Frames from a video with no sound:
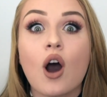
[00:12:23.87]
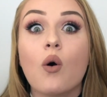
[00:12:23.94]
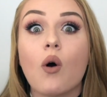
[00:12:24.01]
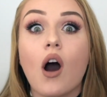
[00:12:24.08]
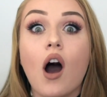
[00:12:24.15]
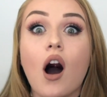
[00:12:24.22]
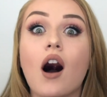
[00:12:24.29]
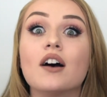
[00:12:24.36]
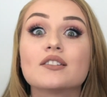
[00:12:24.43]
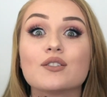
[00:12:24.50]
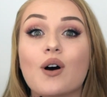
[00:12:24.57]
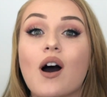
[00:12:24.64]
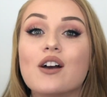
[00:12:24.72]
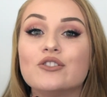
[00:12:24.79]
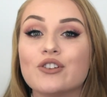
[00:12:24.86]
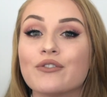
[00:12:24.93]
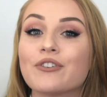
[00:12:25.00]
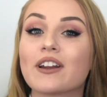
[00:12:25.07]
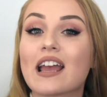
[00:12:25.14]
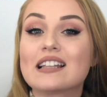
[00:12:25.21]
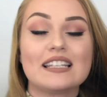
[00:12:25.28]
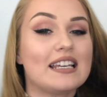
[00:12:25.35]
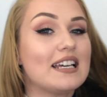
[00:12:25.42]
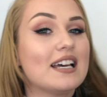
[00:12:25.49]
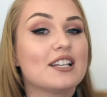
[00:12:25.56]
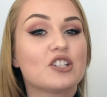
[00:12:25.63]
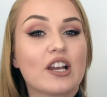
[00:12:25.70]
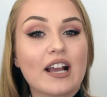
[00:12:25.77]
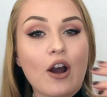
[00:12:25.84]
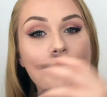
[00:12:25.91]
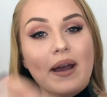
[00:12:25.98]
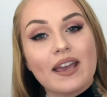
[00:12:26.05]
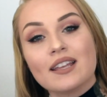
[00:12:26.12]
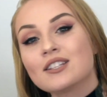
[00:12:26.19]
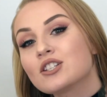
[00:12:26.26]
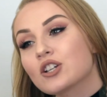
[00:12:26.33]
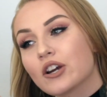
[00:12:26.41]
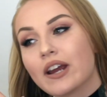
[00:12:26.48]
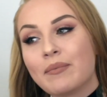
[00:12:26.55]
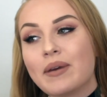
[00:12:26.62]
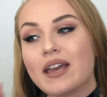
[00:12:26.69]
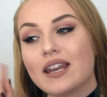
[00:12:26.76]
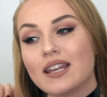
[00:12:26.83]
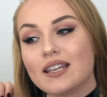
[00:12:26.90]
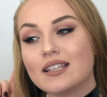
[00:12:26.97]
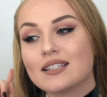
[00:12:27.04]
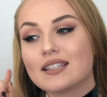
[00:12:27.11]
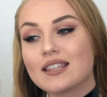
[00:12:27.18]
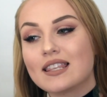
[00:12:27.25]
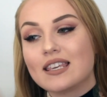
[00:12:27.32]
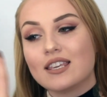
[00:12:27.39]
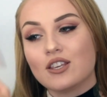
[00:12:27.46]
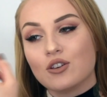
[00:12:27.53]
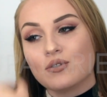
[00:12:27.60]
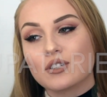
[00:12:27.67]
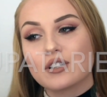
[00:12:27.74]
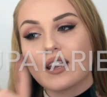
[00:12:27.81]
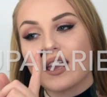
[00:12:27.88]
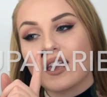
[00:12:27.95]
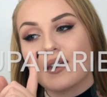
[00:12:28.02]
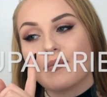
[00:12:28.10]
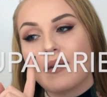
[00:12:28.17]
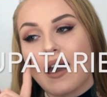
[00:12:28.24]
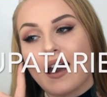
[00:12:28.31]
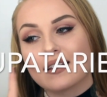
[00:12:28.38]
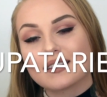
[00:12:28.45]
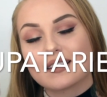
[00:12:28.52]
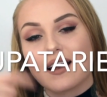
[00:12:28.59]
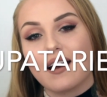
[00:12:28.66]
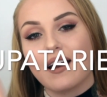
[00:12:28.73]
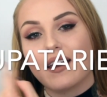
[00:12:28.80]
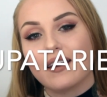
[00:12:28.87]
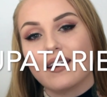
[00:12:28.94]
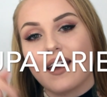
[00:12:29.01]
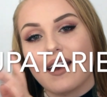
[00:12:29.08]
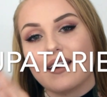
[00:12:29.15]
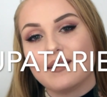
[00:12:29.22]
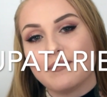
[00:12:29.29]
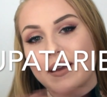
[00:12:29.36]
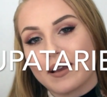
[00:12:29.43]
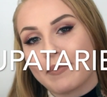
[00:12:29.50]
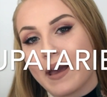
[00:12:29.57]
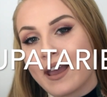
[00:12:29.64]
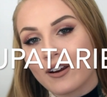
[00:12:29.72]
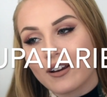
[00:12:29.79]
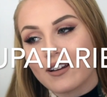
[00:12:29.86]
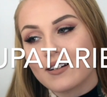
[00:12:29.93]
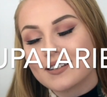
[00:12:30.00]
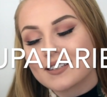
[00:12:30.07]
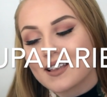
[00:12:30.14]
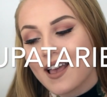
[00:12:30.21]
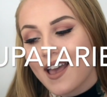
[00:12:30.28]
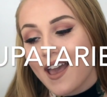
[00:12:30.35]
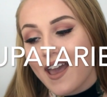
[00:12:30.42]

Oh, also, don't forget to check out my Instagram. It is the username @ and makeup by Ariels.